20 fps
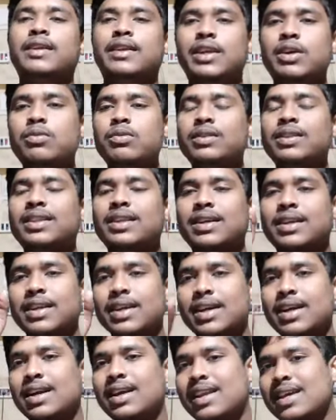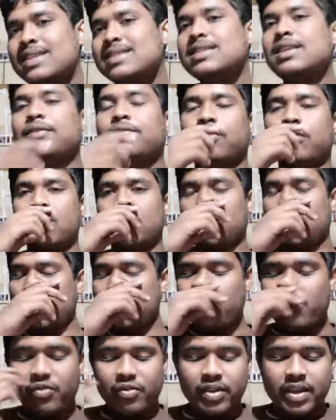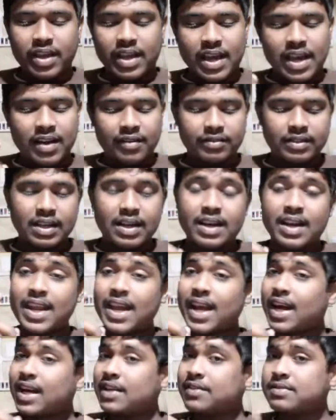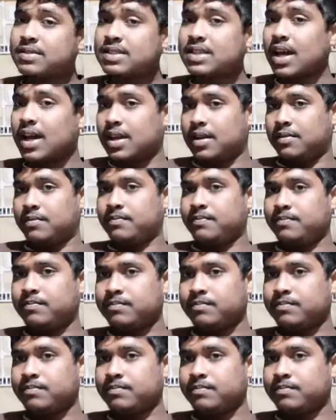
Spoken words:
Due to the decrease in volume, we have the negative sign.